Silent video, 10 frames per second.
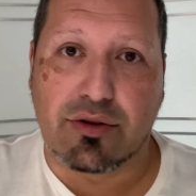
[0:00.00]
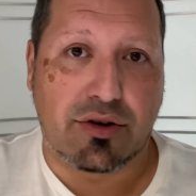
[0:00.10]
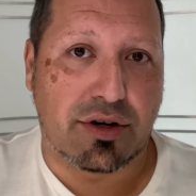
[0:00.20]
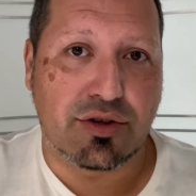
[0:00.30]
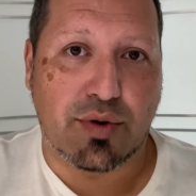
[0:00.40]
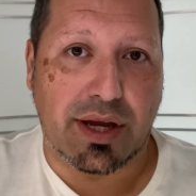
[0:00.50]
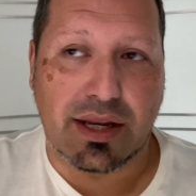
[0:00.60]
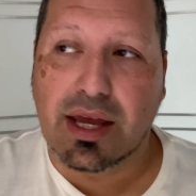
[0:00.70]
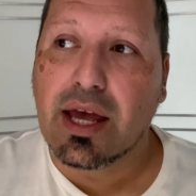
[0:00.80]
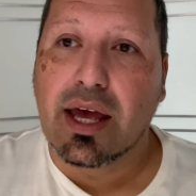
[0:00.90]
you learn a
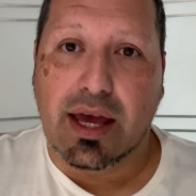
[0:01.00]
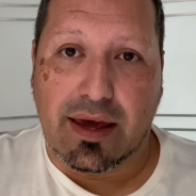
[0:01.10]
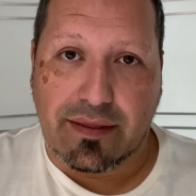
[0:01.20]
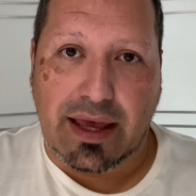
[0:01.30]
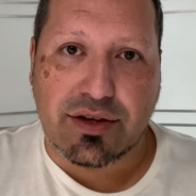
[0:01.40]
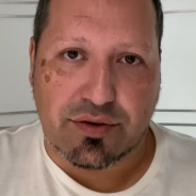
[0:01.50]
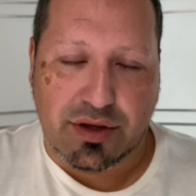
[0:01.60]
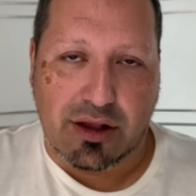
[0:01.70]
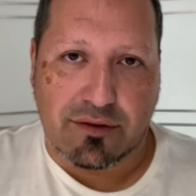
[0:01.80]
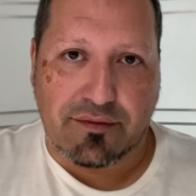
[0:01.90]
trade, and that's your
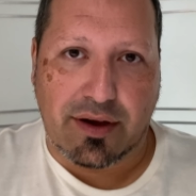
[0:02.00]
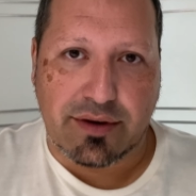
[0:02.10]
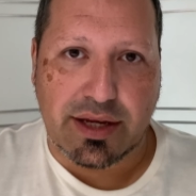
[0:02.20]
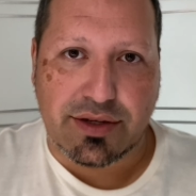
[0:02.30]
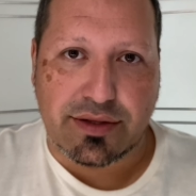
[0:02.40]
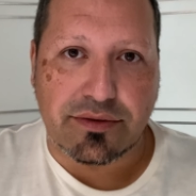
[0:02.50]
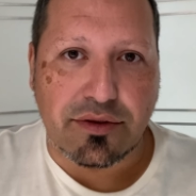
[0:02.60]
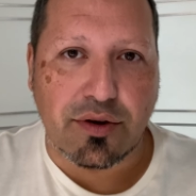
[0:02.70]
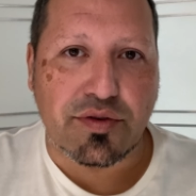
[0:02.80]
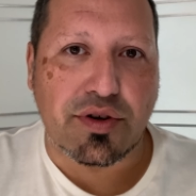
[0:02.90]
solid foundation.
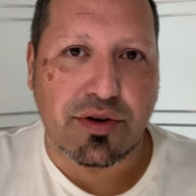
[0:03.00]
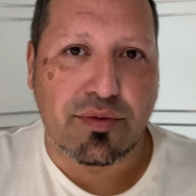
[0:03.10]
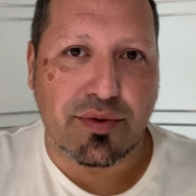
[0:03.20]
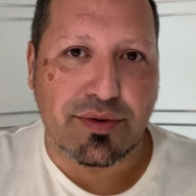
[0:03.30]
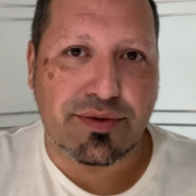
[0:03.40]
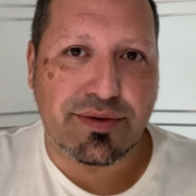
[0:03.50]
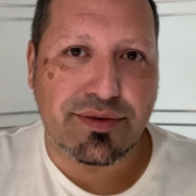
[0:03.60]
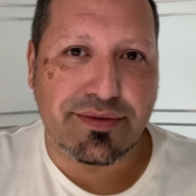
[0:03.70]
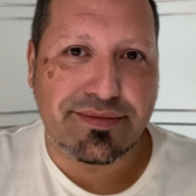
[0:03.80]
Those are your roots.